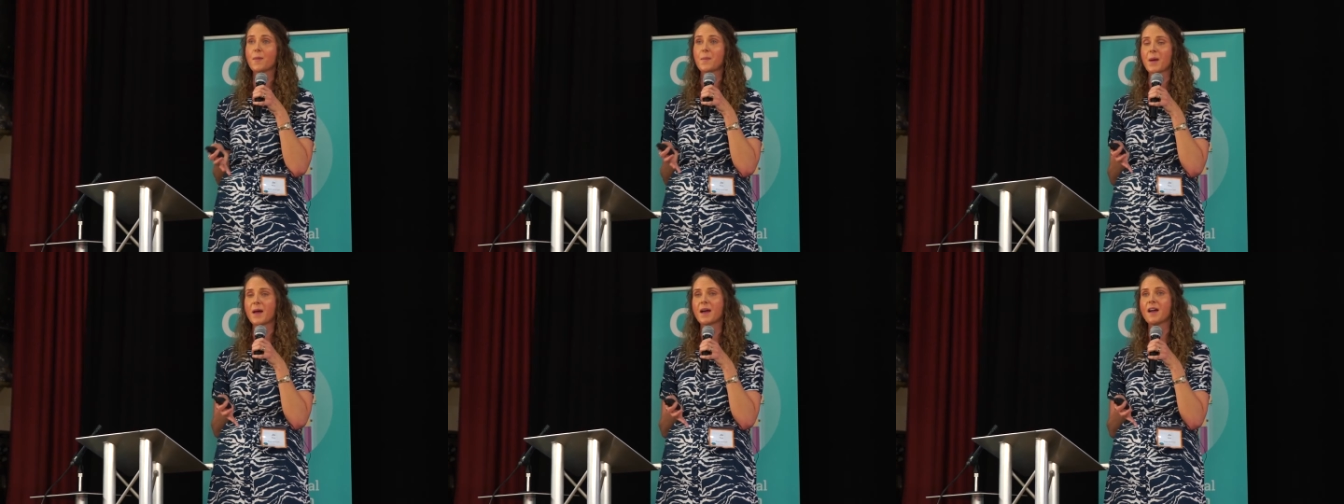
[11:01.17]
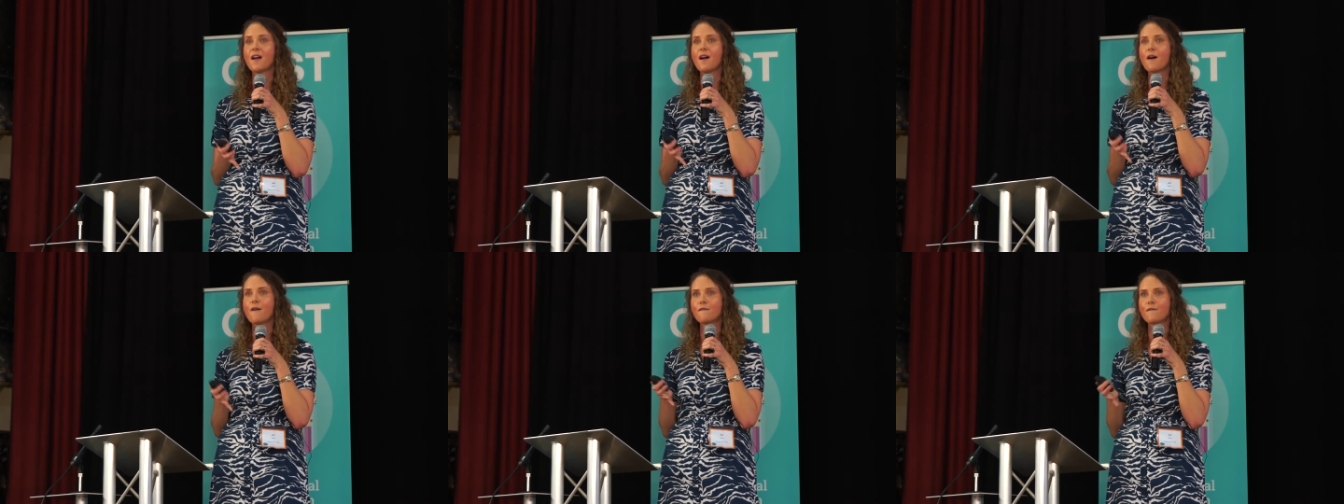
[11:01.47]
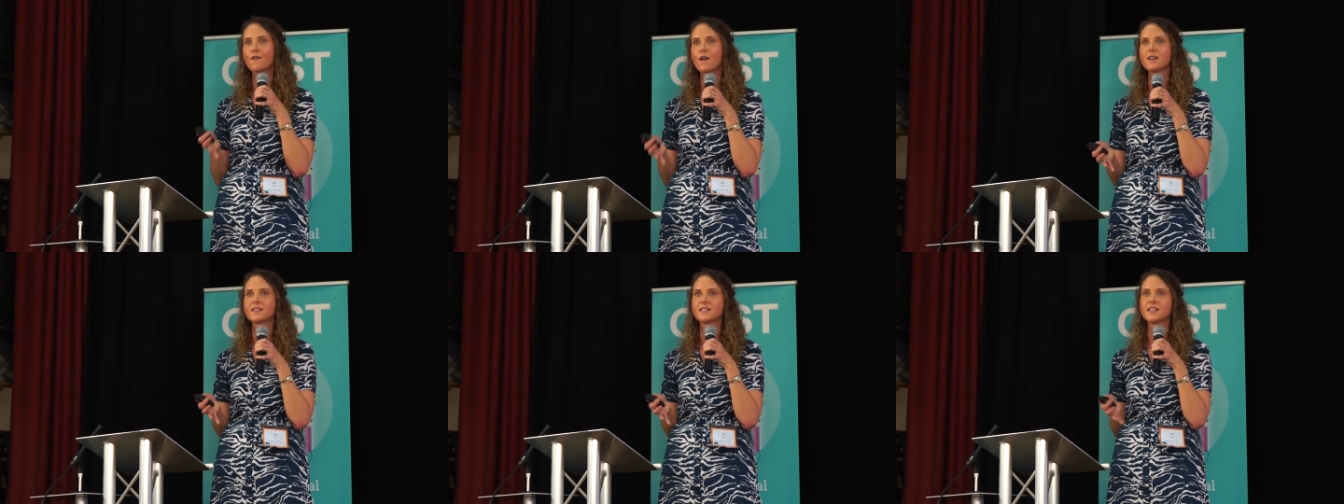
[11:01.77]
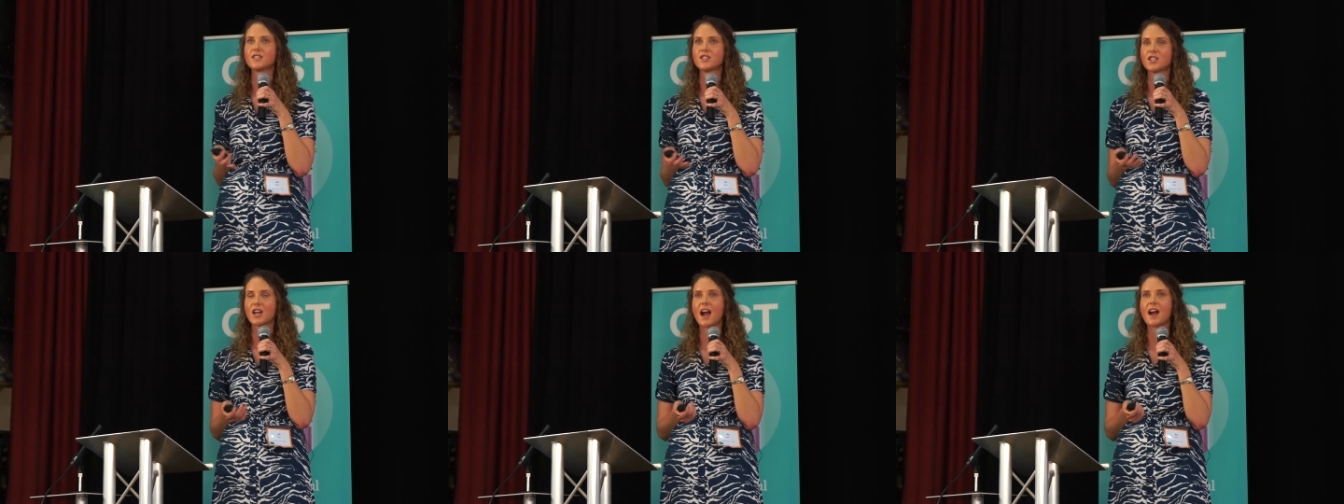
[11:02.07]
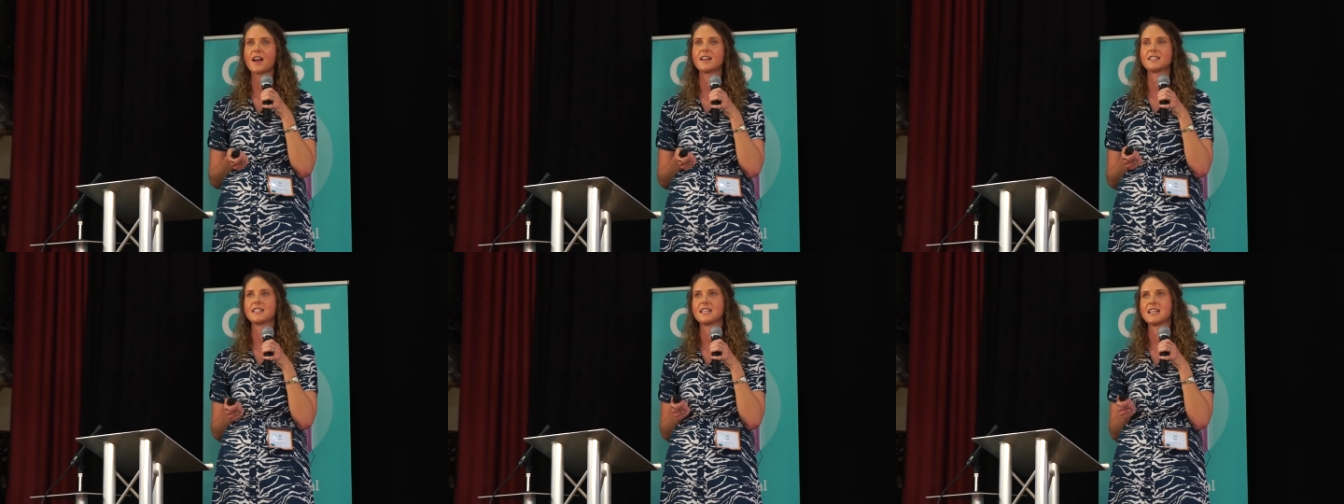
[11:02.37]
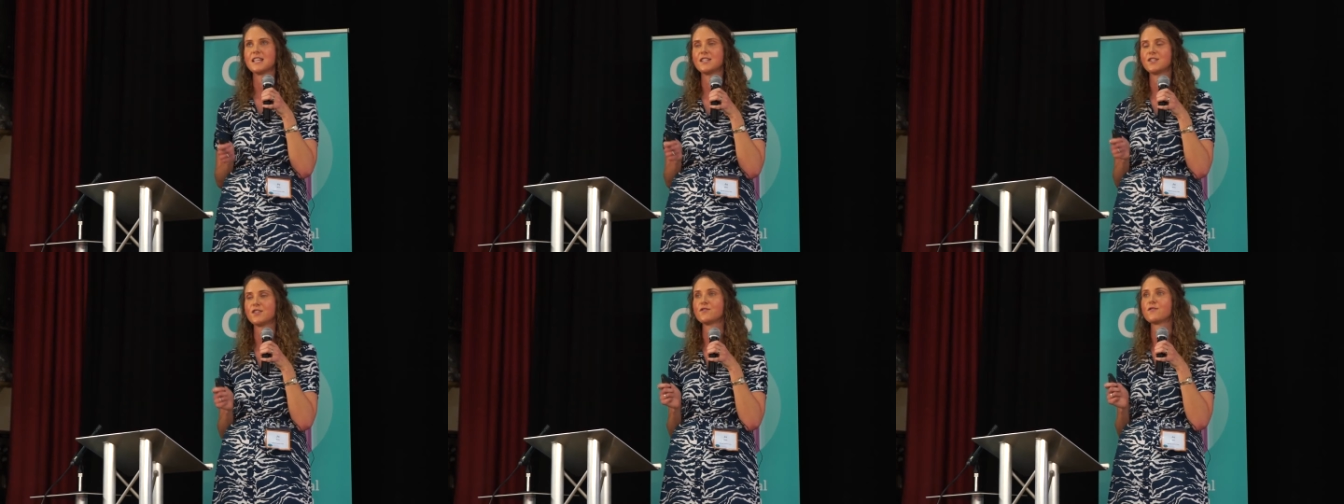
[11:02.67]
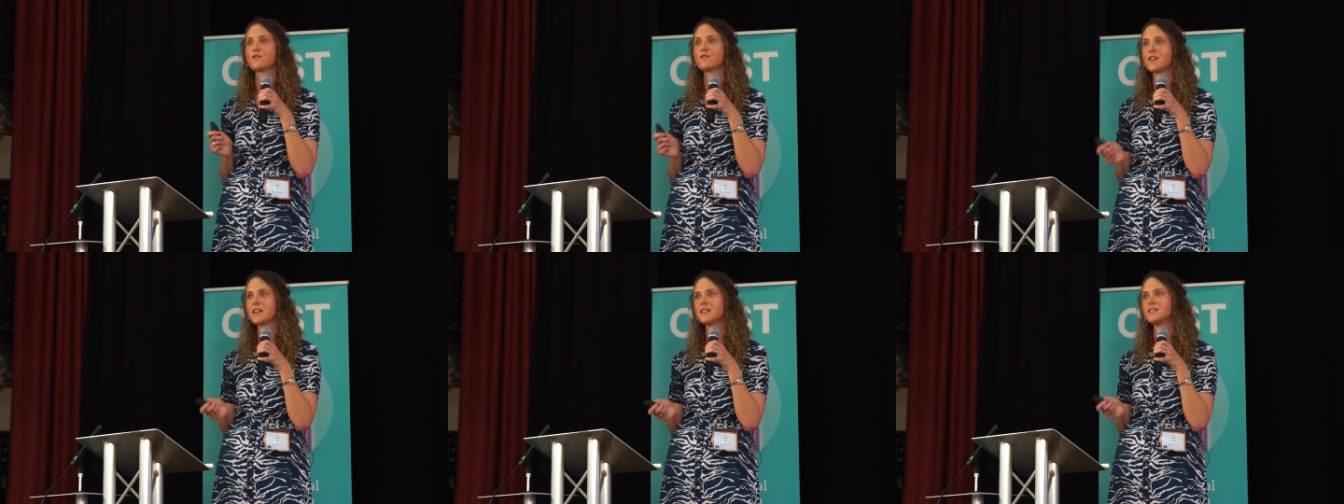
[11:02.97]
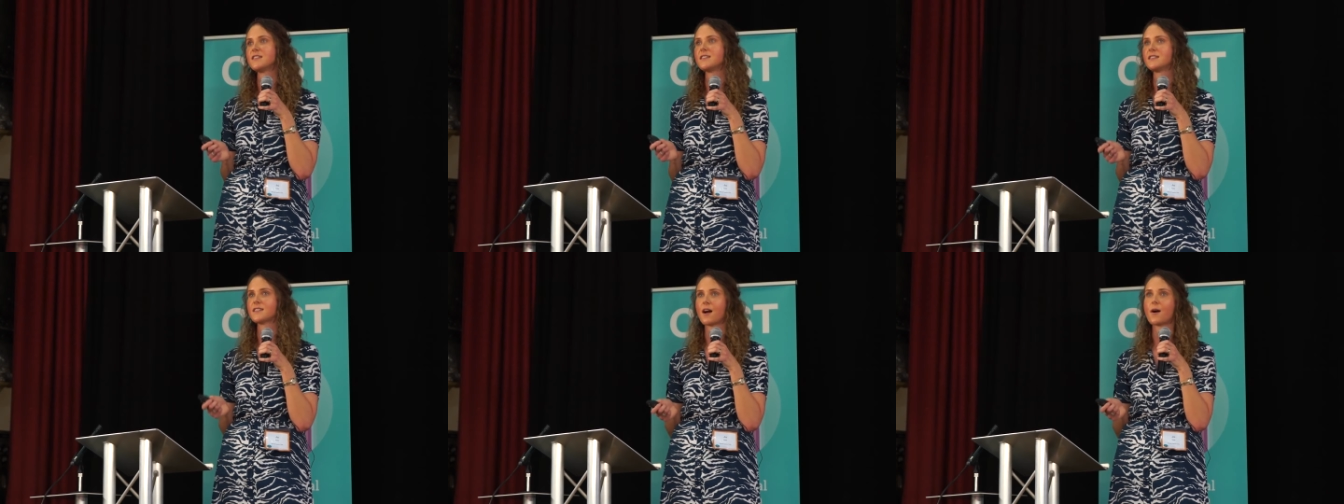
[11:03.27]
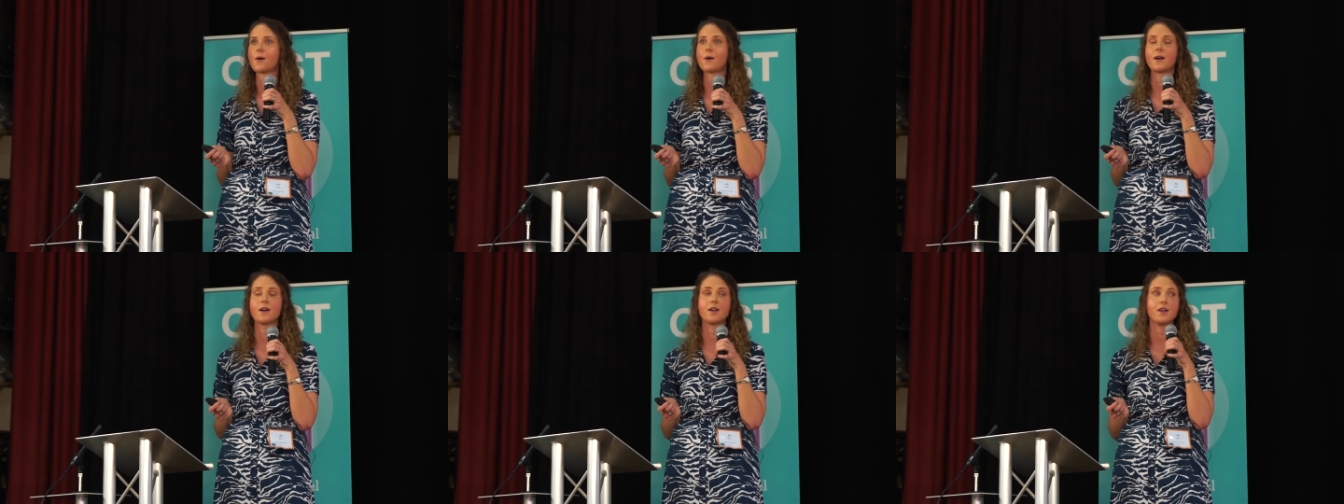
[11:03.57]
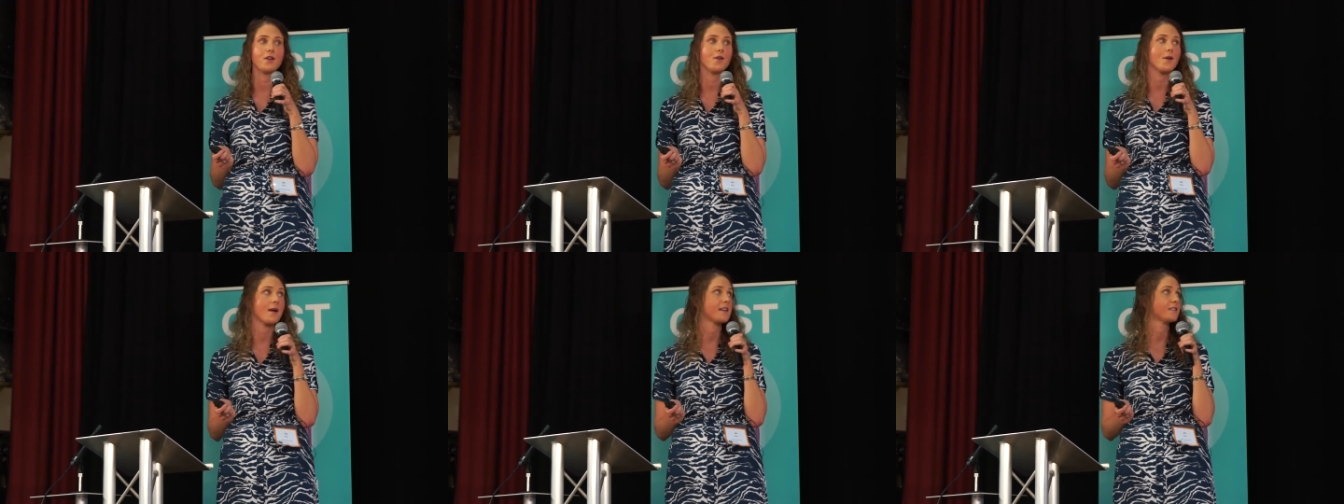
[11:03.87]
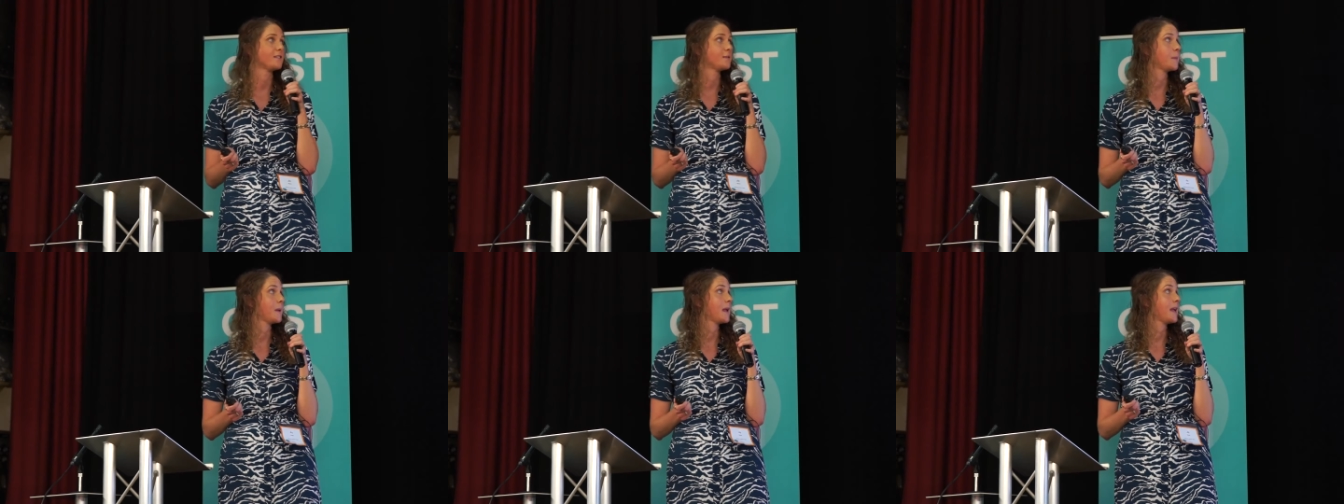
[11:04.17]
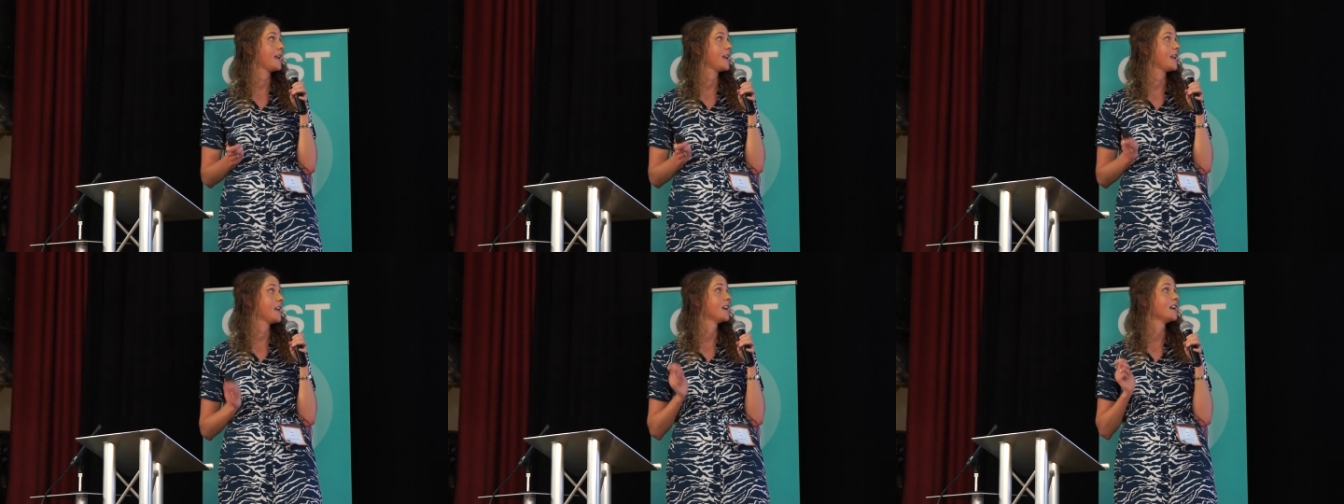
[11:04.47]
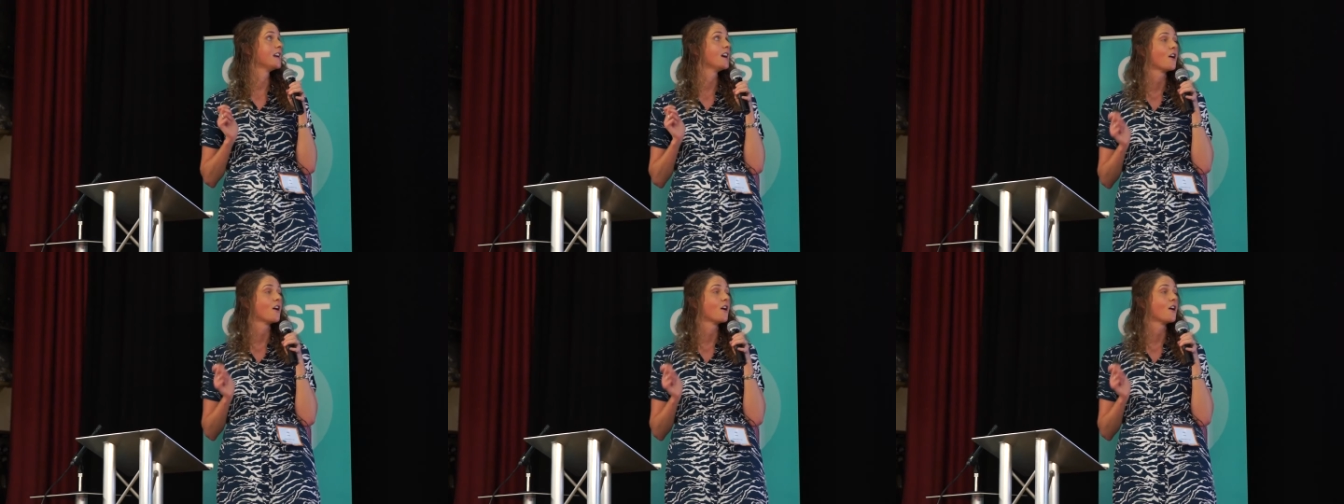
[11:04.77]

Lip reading: But for us in charities, this is our USP,